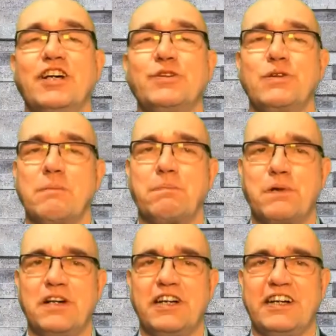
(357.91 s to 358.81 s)
to
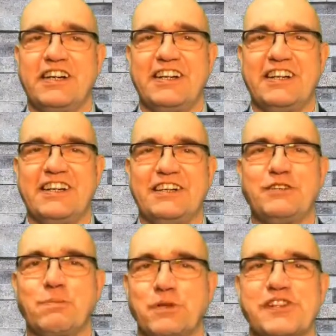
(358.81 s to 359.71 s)

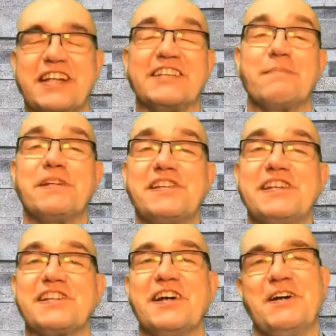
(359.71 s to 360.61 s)
to present the
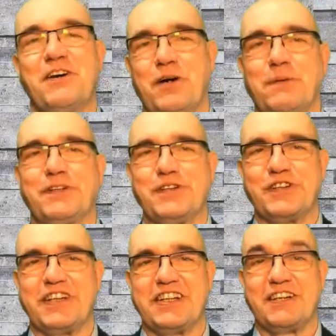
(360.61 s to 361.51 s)
business
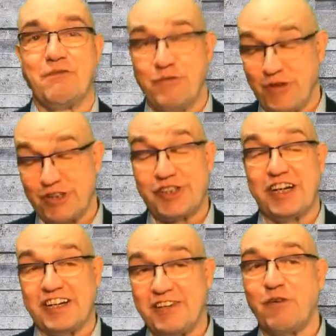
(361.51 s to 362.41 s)
opportunity
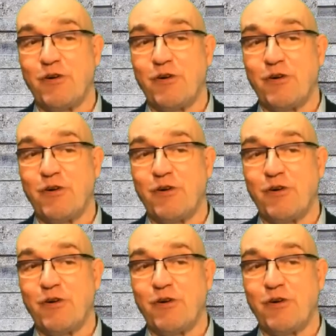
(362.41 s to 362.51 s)
virtually